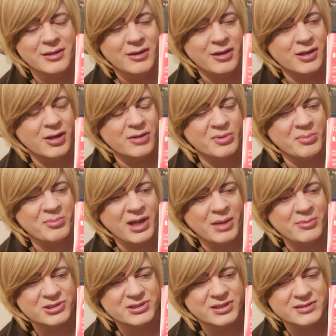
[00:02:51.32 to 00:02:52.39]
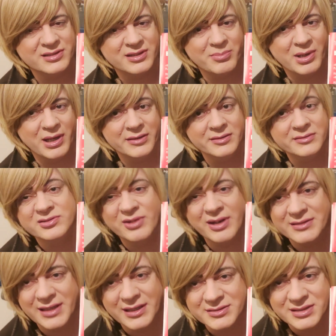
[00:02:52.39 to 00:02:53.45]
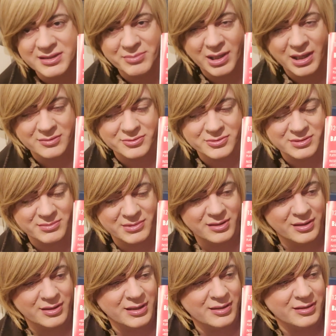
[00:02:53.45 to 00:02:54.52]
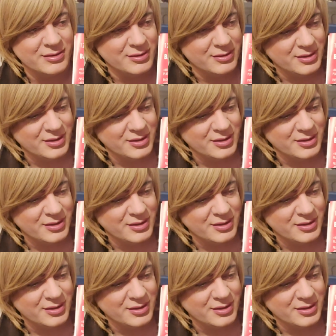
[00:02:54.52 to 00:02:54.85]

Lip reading: I can't remember how much I ended up paying. It was around £18 or something like that.